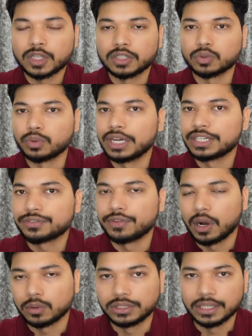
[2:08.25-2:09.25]
So let's fill
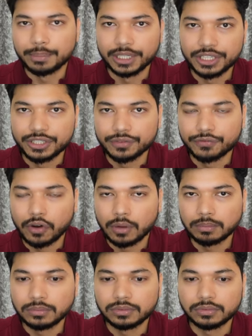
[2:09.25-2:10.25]
out this application form.
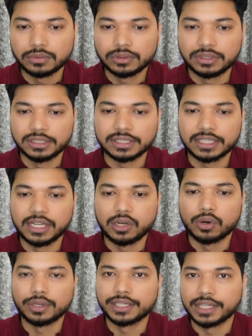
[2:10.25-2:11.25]
Just click
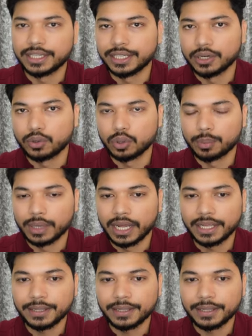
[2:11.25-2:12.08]
on click here to apply.